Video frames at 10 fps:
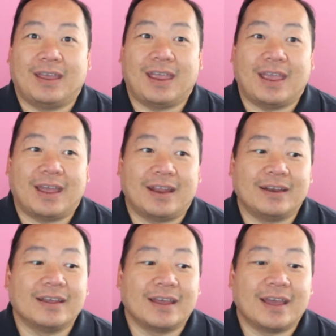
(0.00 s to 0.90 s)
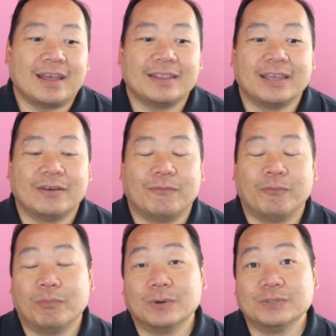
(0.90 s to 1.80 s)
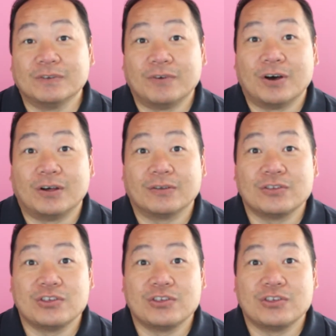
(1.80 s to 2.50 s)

And I think most of all,